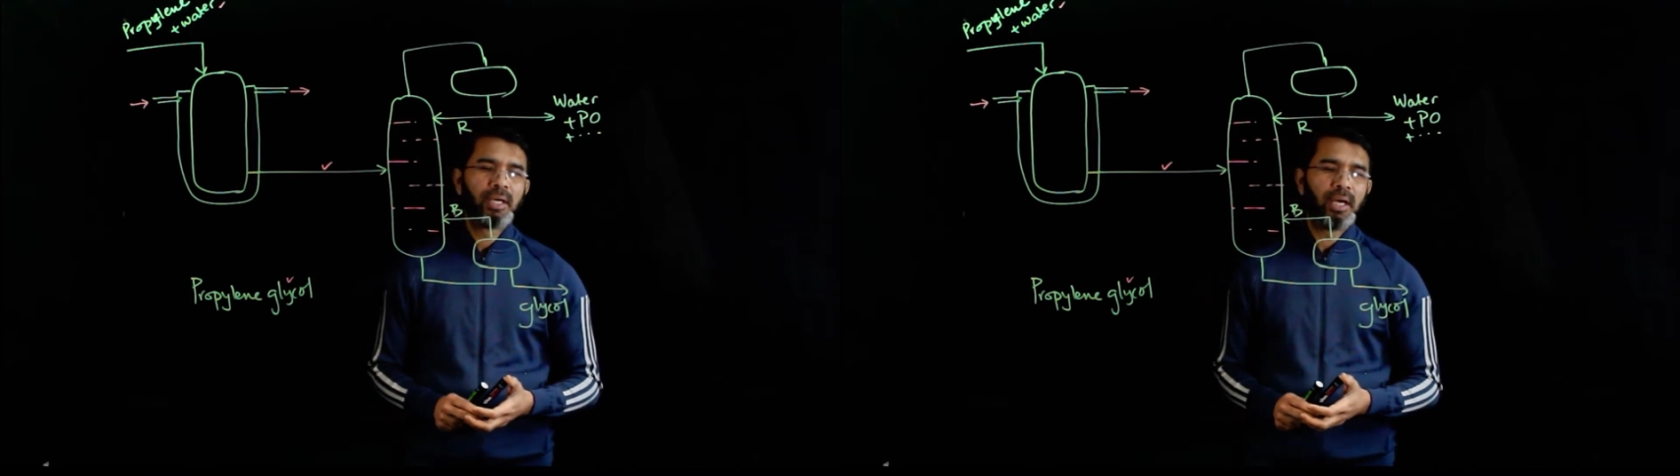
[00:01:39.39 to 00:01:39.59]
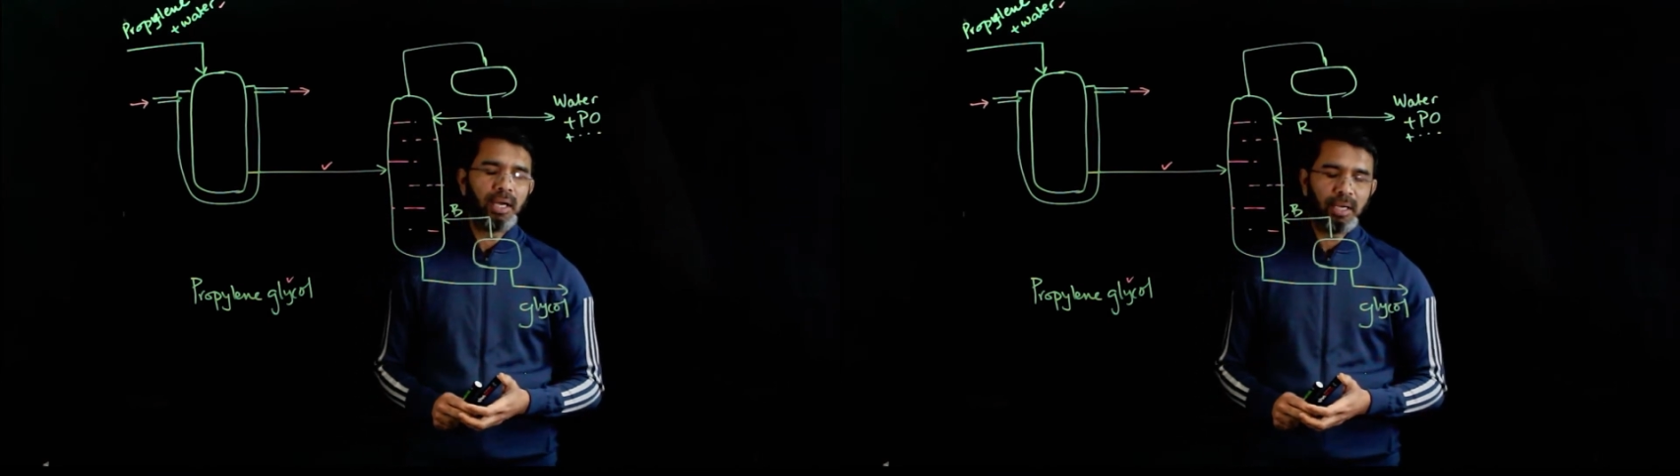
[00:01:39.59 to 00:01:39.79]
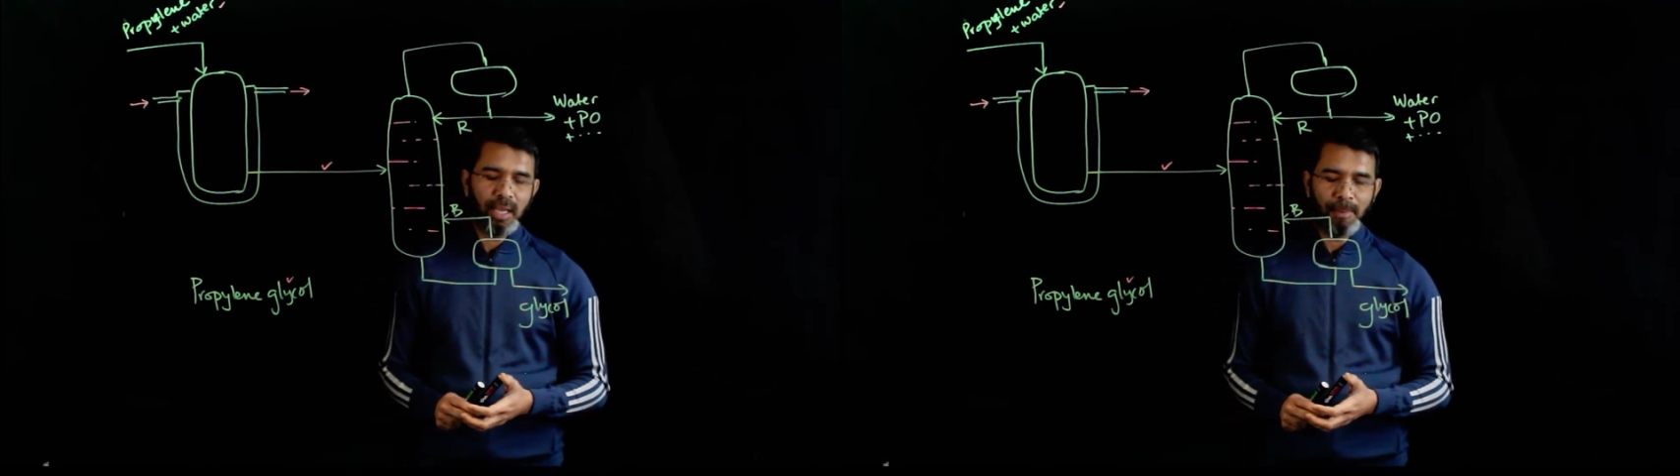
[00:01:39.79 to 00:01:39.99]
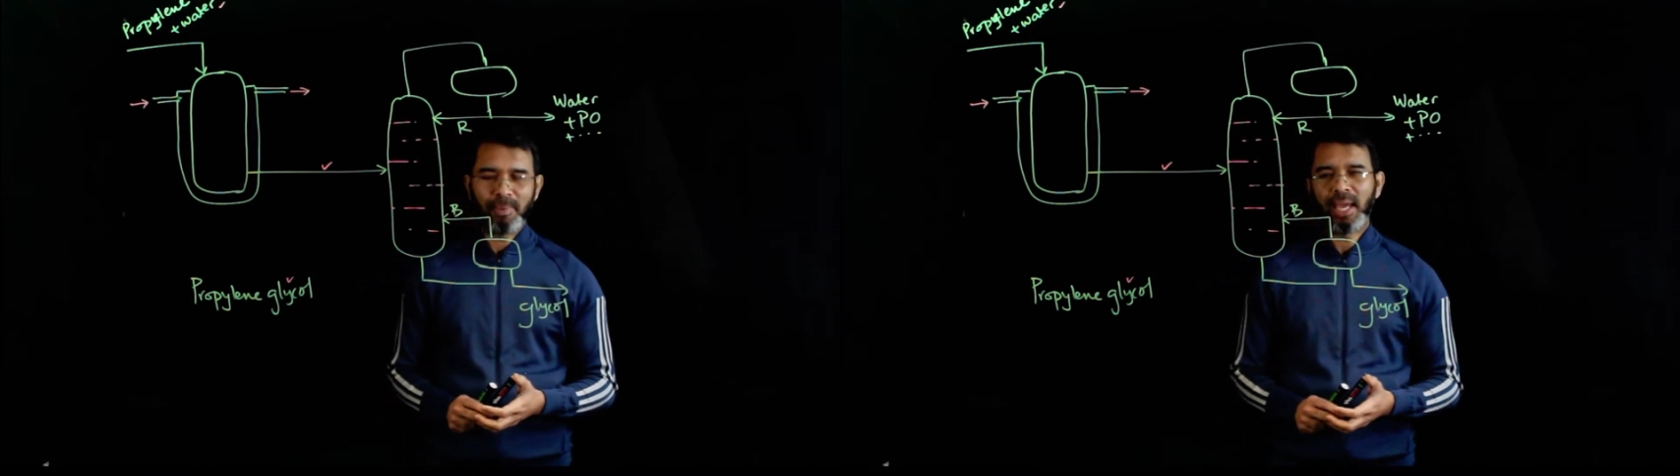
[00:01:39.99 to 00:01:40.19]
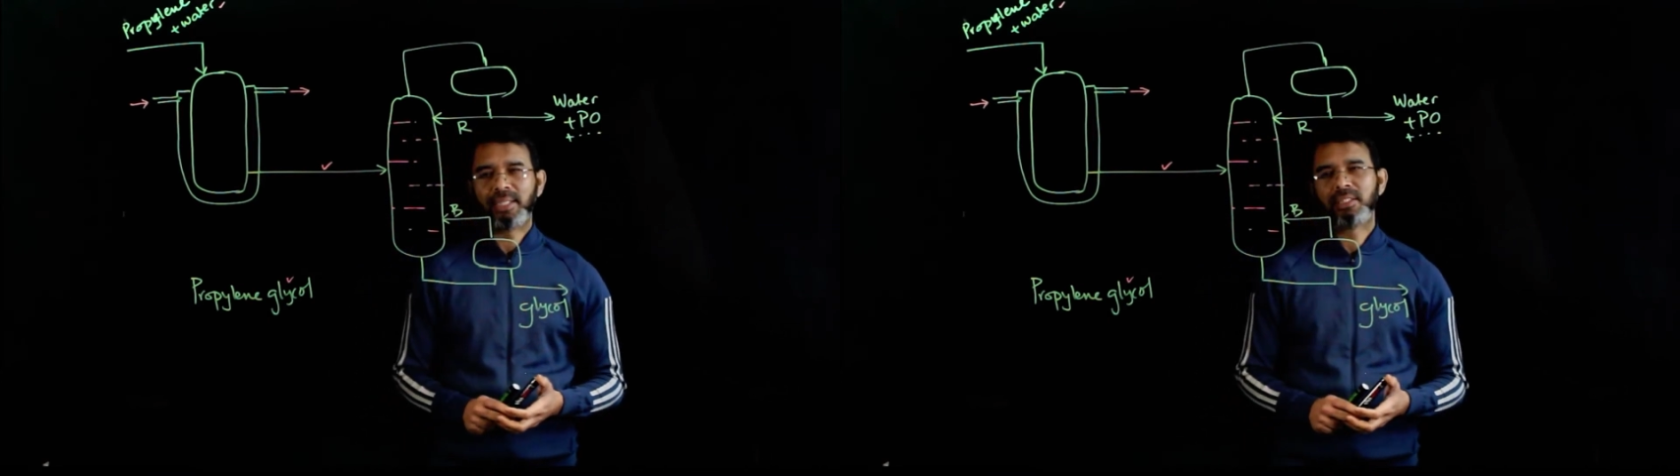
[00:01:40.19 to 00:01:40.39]

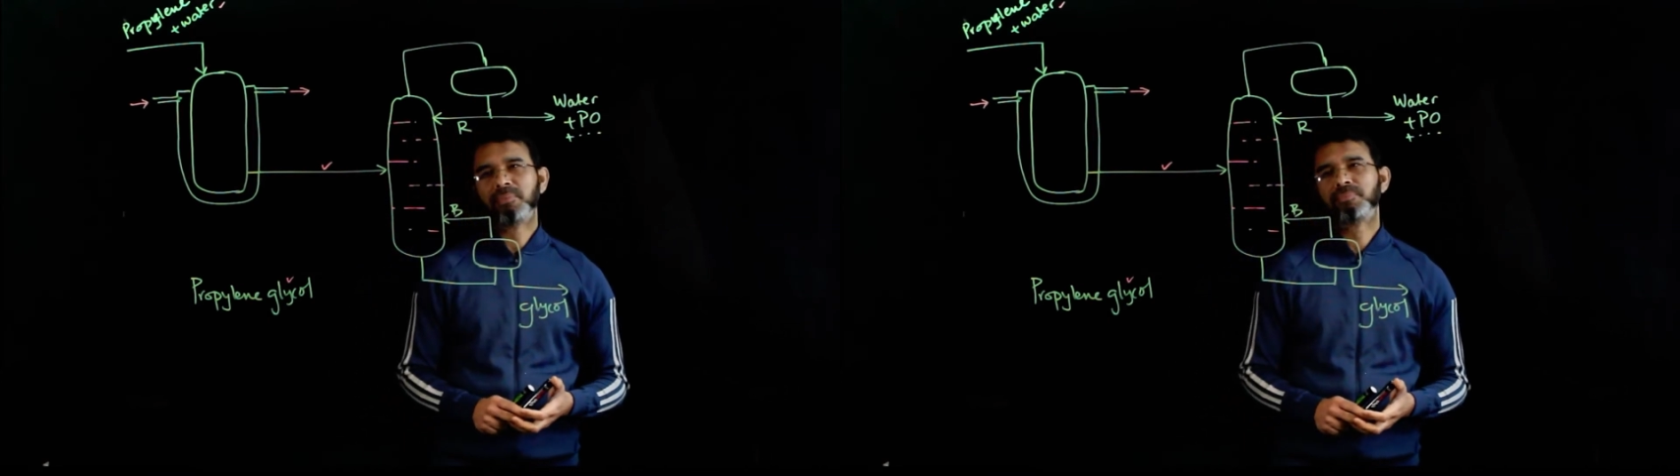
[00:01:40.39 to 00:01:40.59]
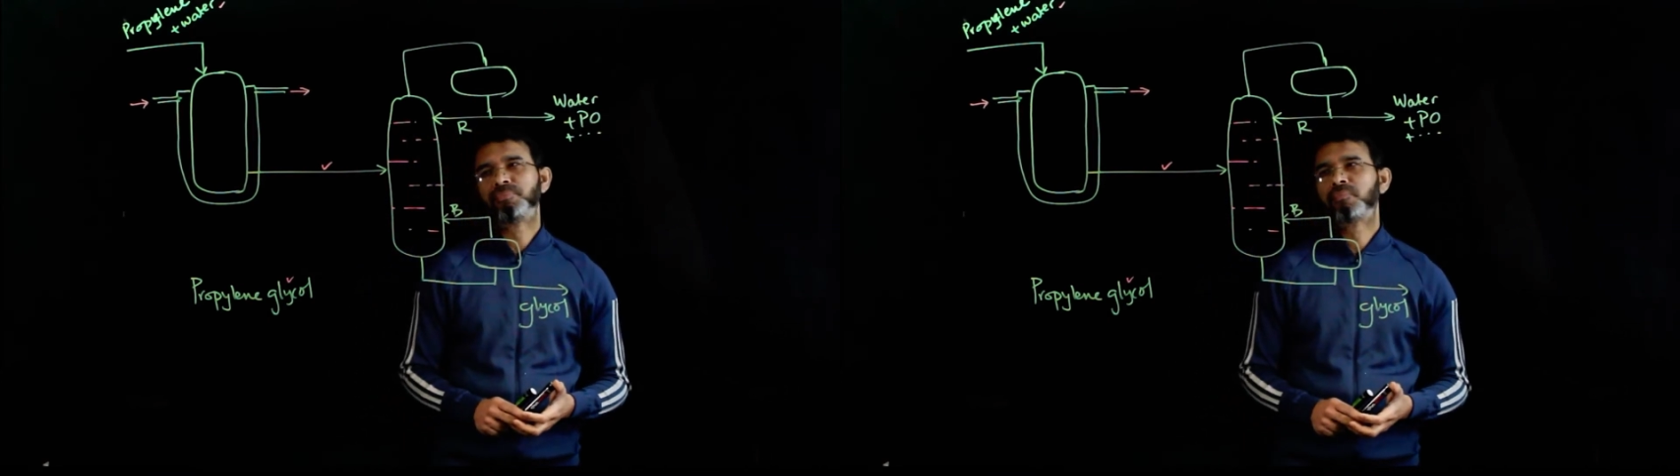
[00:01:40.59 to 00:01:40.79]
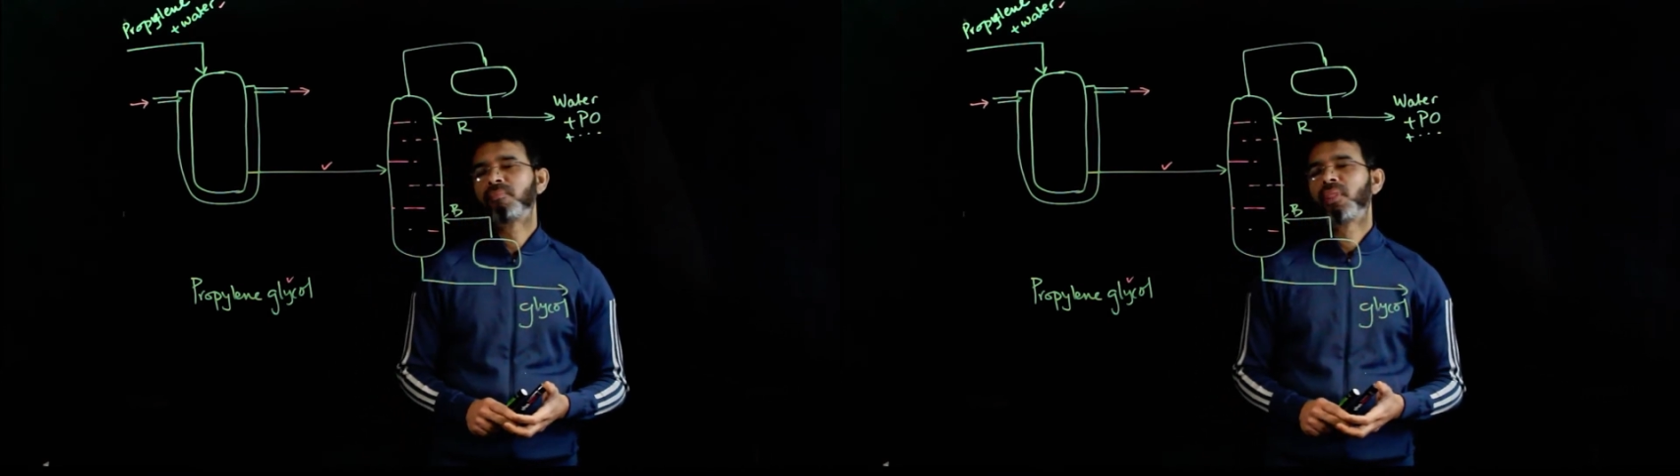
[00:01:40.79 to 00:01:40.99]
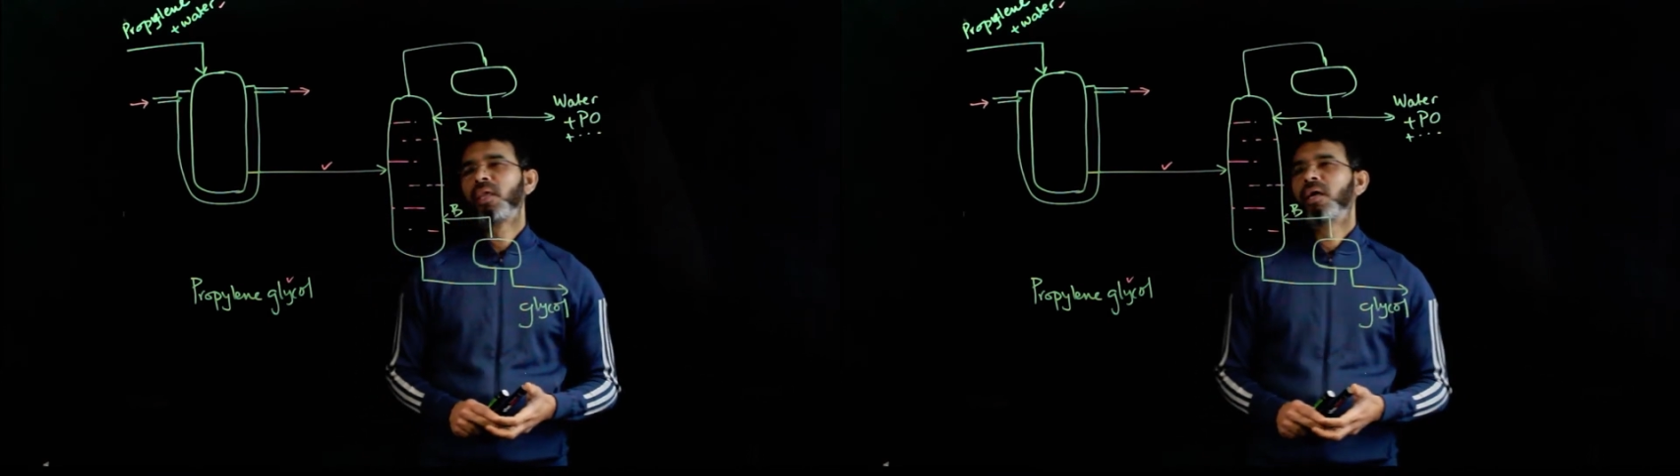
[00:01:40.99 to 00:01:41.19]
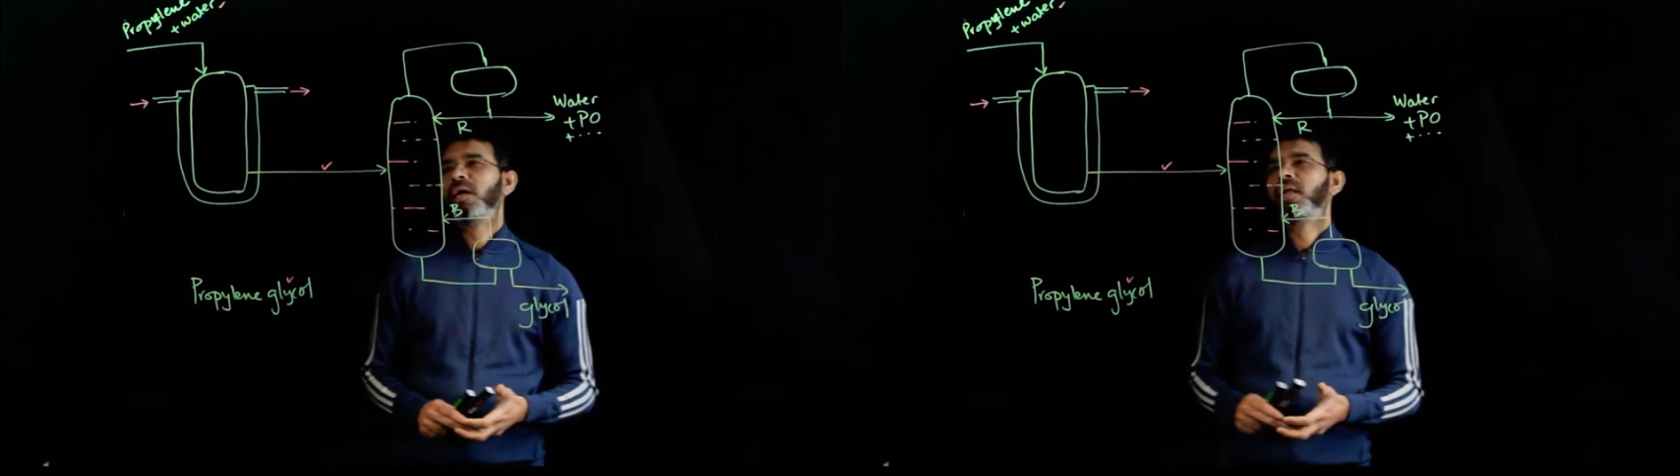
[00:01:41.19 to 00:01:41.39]
applied.
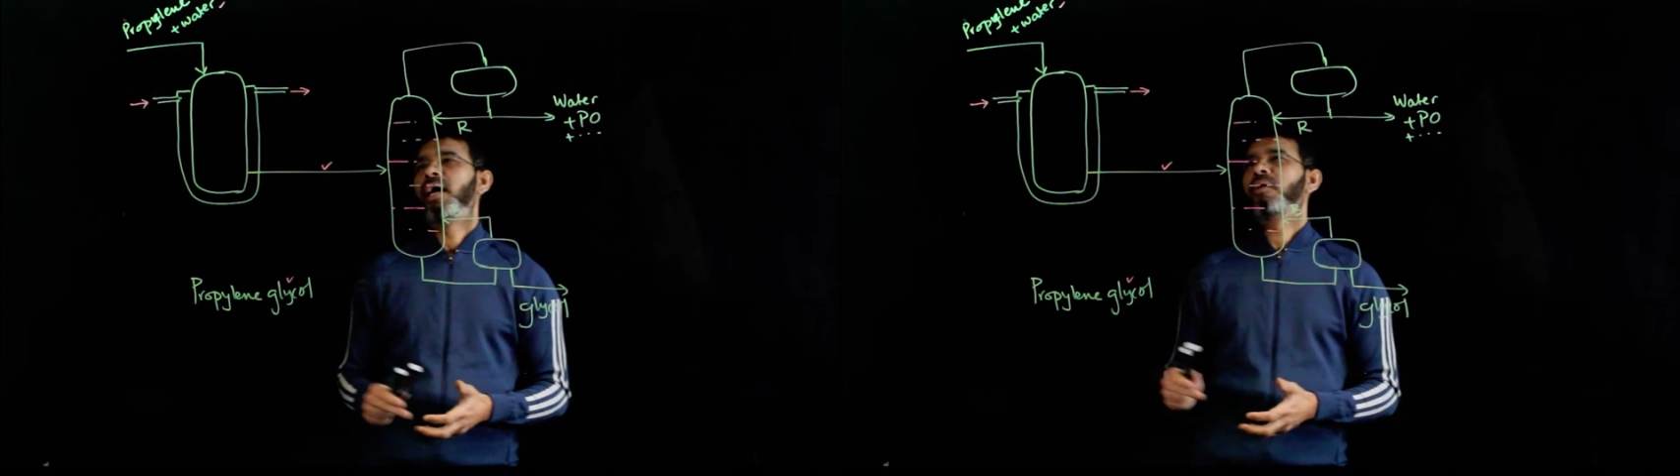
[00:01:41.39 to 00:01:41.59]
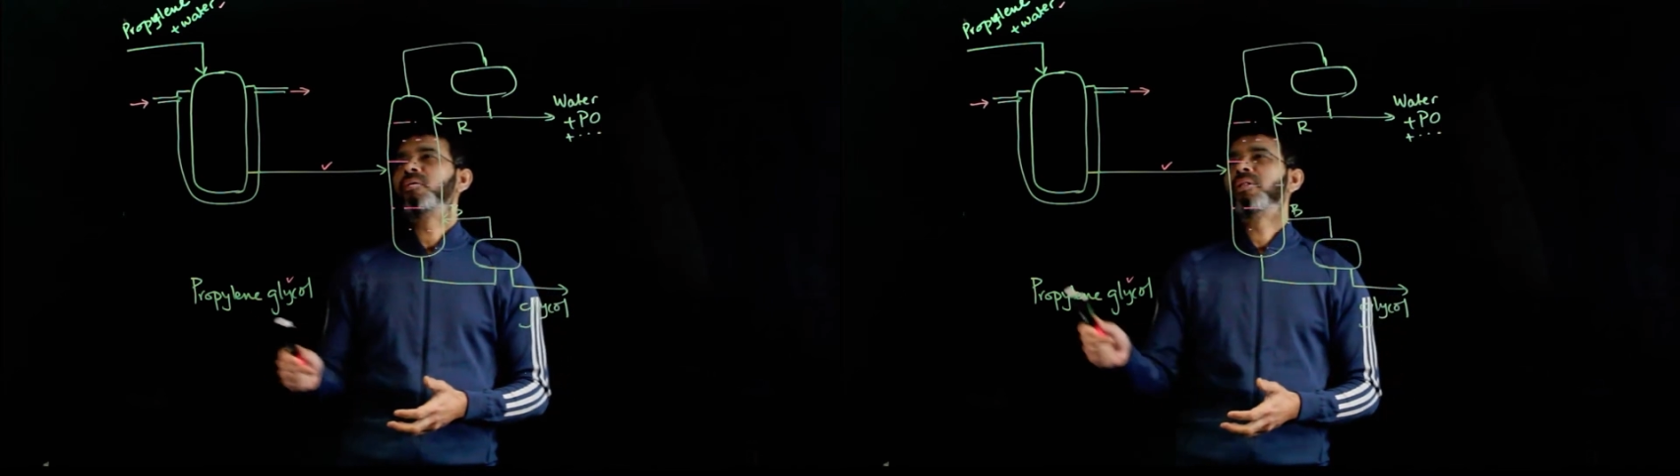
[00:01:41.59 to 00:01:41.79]
Now